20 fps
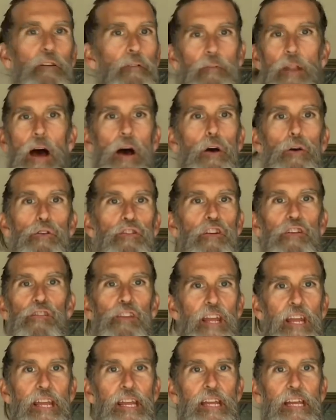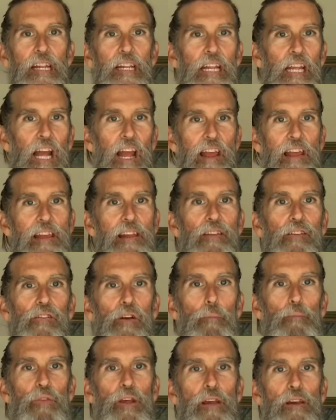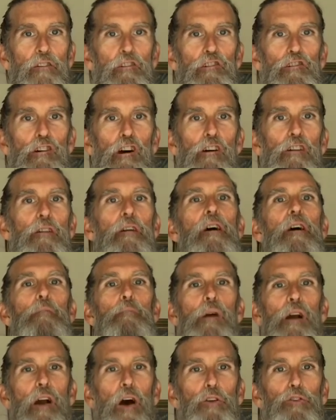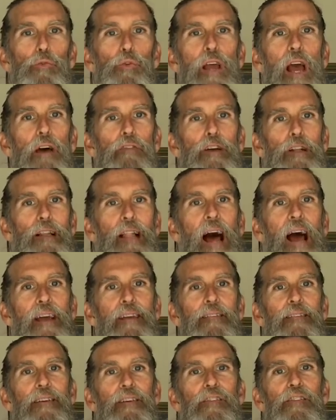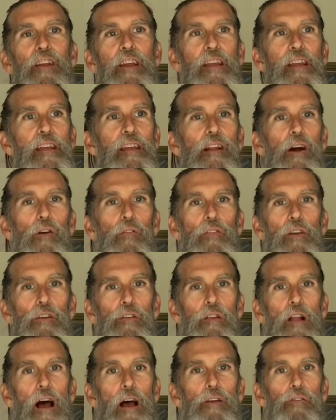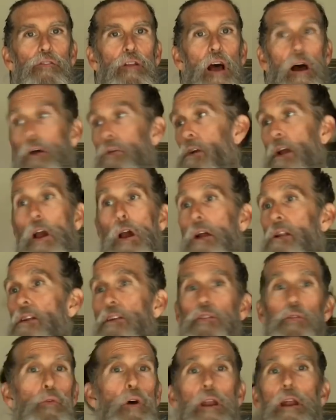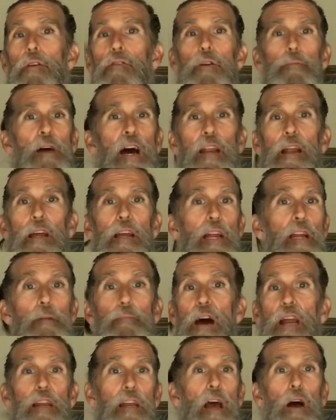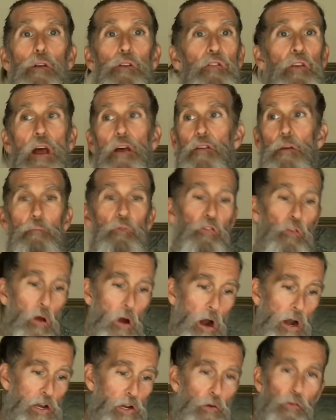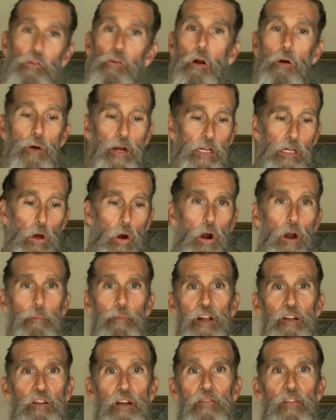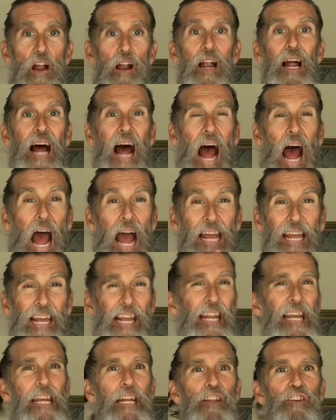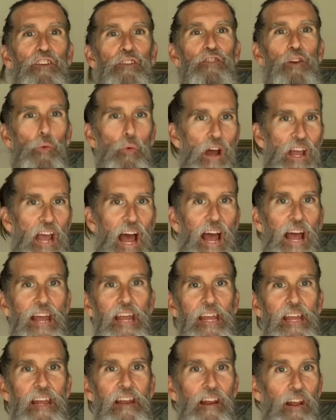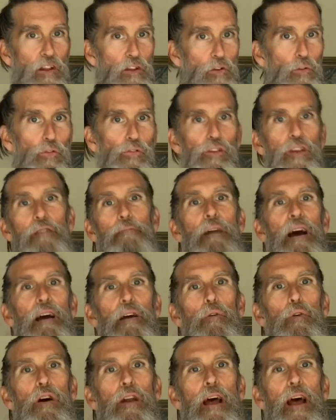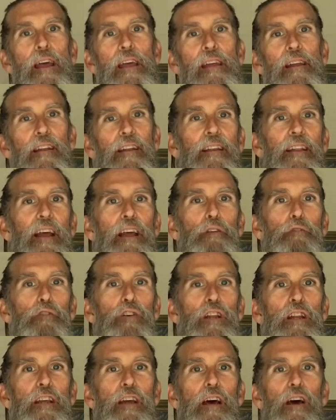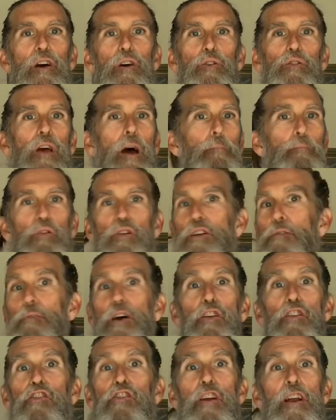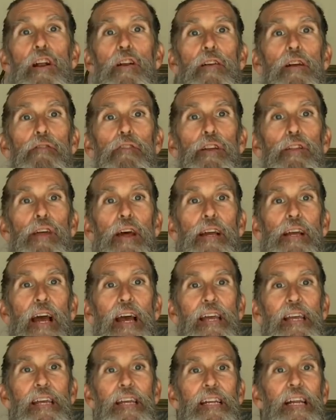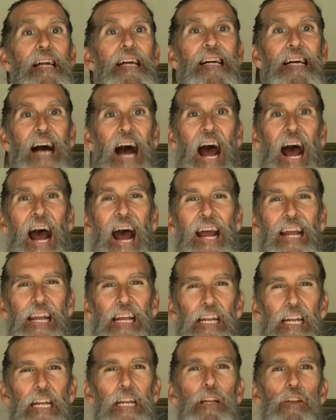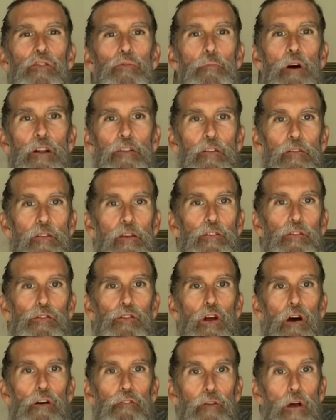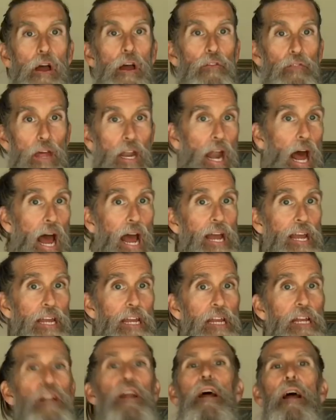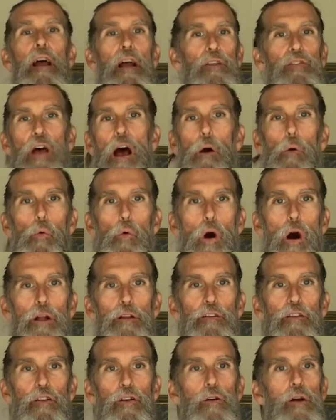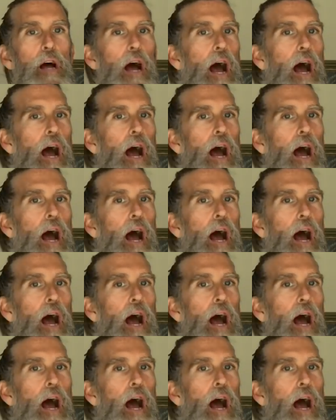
No, just eat. Eat something good, because we have a license to eat on this lifestyle, regardless of what anybody else says. I'm sorry, you're throwing garbage in there. I can eat it the way I eat, and you see my what I eat in a day videos. I pretty much share everything I eat. I can eat as much of this stuff that I eat as I want to.